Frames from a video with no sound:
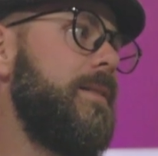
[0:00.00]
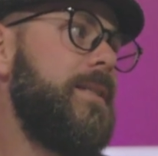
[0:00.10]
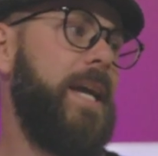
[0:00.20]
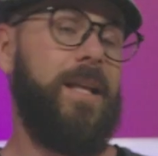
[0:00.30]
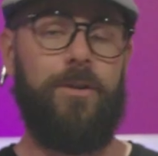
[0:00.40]

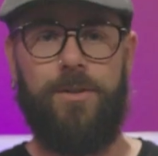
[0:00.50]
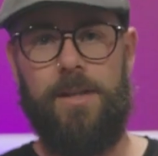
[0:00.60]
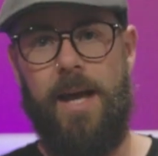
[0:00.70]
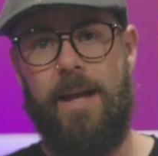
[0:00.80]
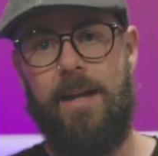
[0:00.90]
Taylor
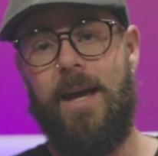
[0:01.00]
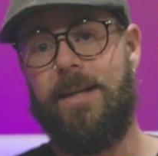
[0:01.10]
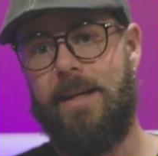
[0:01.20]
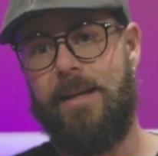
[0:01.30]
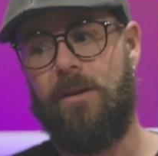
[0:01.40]
said,
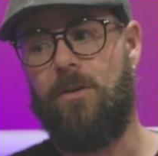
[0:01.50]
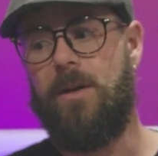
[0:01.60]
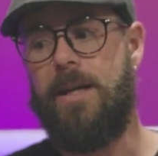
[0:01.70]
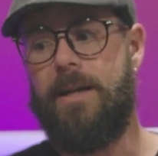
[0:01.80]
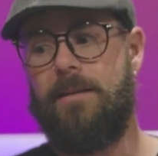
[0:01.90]
and I
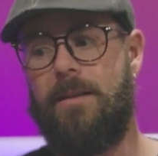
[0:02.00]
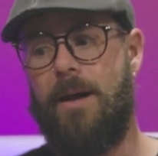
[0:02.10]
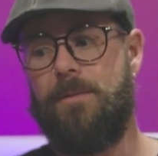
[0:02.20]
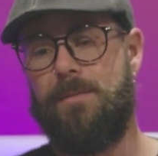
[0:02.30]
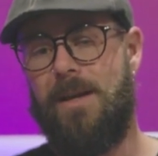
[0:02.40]
agree, that
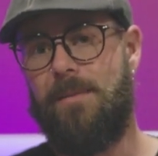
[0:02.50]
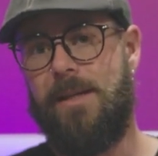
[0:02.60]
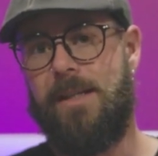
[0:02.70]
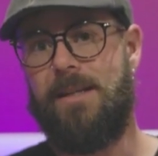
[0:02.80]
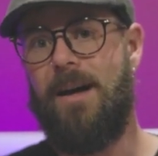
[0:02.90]
that was
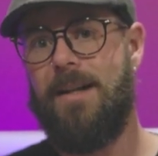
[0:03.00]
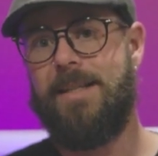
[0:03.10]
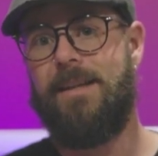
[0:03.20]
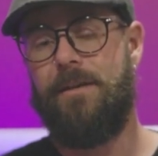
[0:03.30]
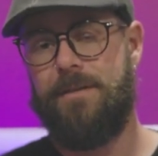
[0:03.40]
maybe not
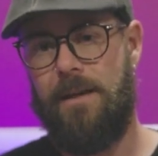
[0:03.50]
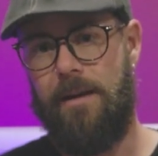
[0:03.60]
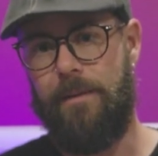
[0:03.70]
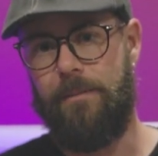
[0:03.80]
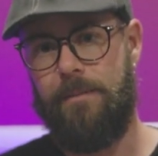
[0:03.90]
enough
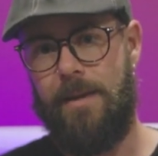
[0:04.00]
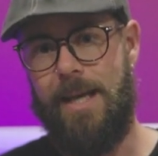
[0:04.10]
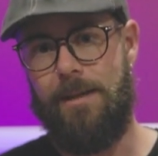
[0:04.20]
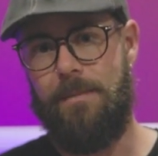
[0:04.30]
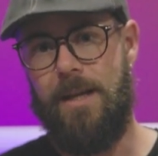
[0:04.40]
time,
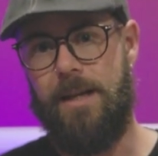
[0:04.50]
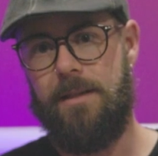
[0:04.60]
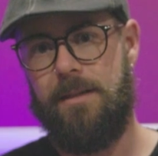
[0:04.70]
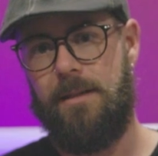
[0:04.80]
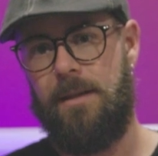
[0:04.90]
eight
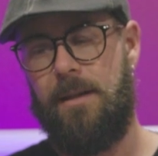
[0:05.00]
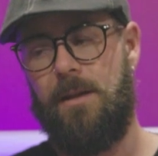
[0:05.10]
minutes.